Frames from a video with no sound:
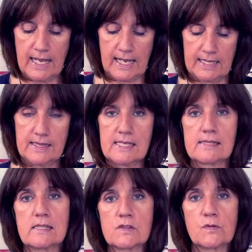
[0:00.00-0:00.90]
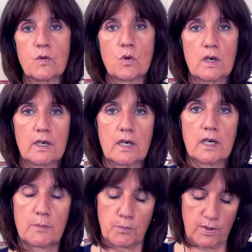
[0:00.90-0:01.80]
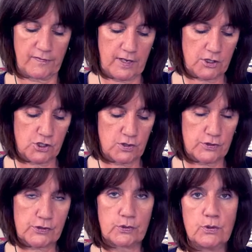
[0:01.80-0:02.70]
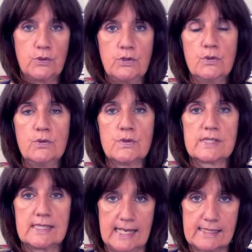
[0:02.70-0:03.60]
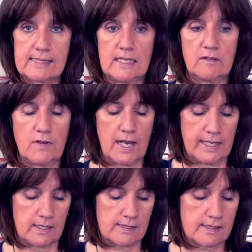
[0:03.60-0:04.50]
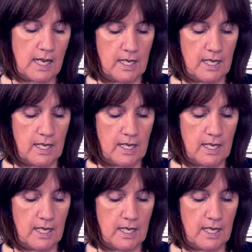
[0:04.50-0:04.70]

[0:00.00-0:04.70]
And this is for professionals who use testing vials.